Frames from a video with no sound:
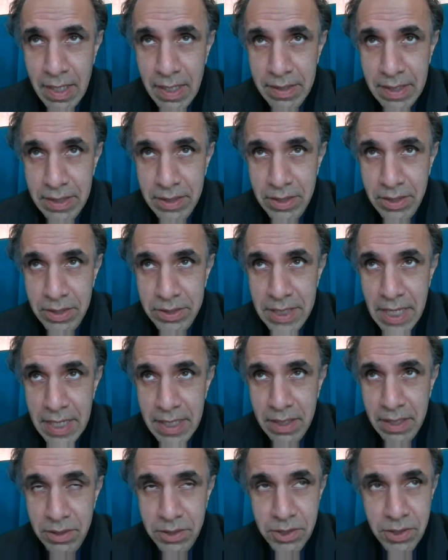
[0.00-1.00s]
I think, you know,
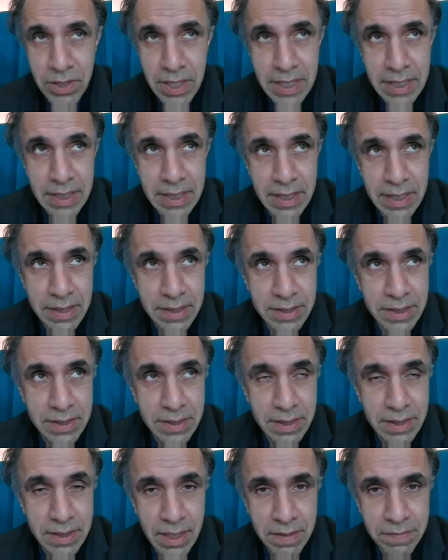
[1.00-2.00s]
technical trading, this is
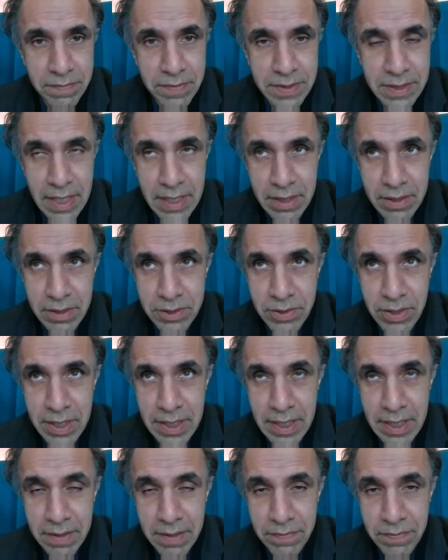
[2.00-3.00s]
the time for technical
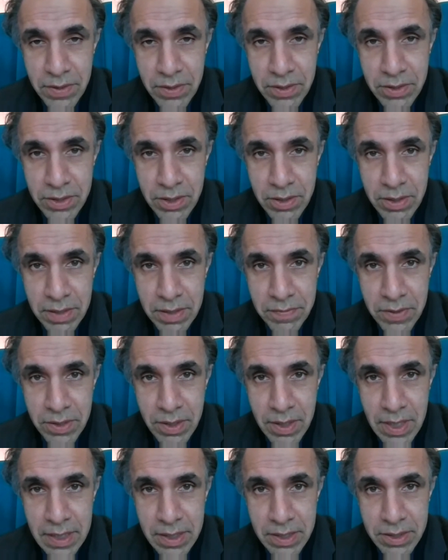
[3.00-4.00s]
trading if you can do it, you
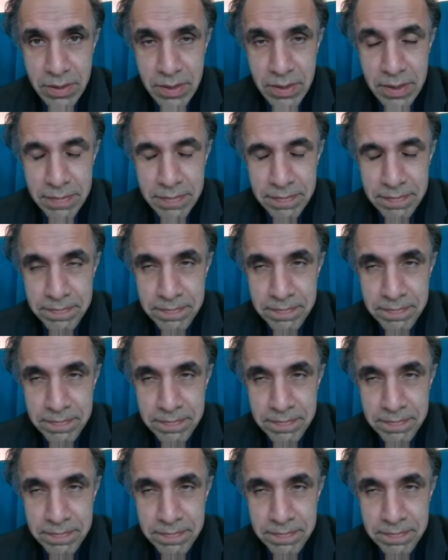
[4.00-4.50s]
know how to do it.